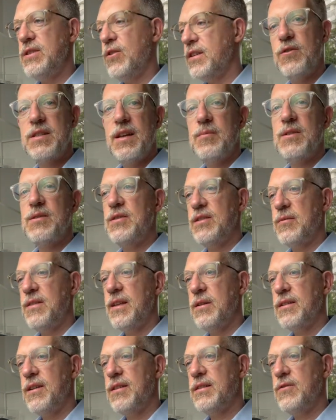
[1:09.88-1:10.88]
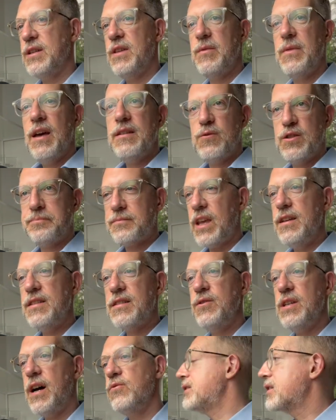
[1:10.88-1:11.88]
And looking at the materials, it seems like this
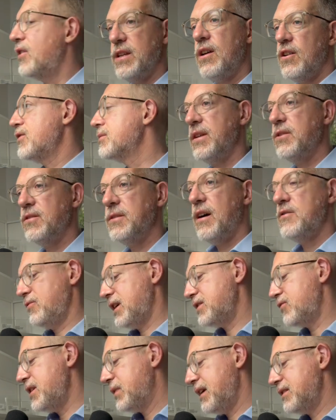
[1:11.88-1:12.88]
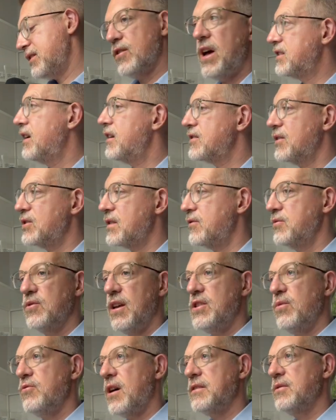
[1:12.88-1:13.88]
Bastian Best guy, he really structured
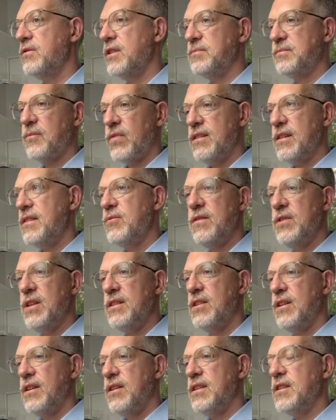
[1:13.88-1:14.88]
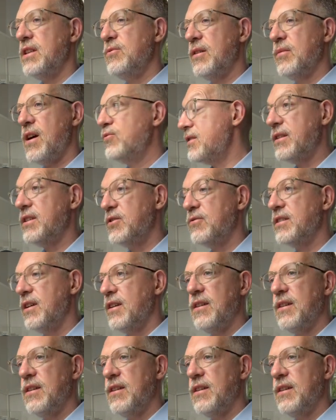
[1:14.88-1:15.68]
the seminar in a very methodical way, didn't he? It